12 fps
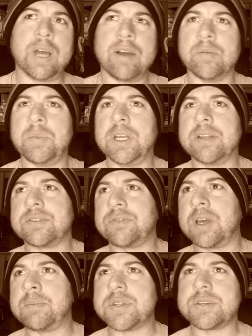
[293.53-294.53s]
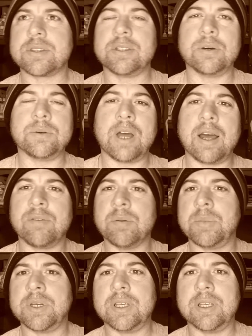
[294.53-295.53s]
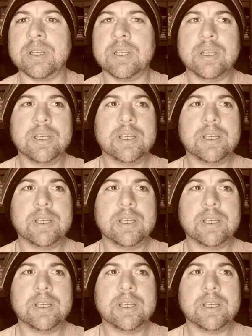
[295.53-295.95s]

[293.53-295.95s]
Not everybody gets famous. You know, not everybody.